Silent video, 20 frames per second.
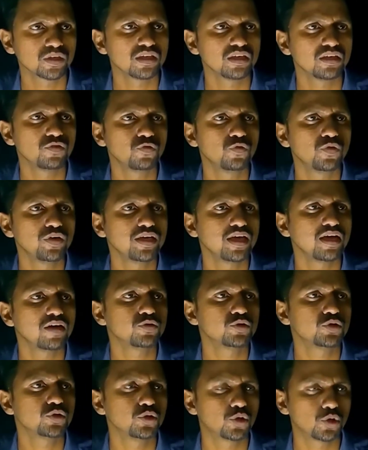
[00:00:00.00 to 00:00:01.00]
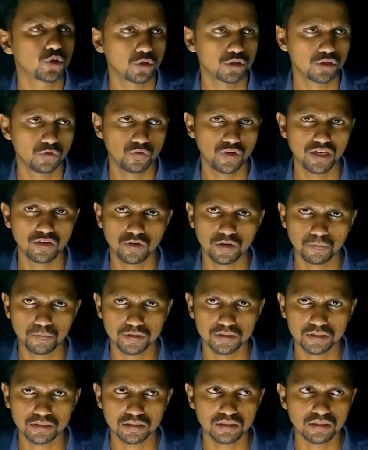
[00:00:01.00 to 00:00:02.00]
If we have to draw the wave
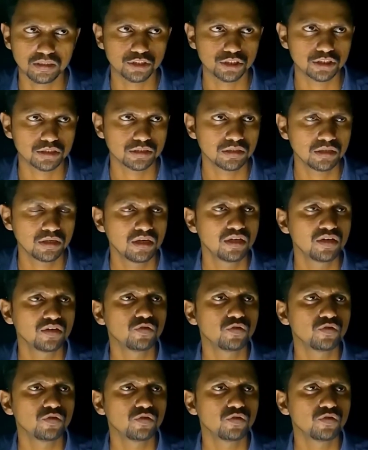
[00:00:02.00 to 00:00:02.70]
representation,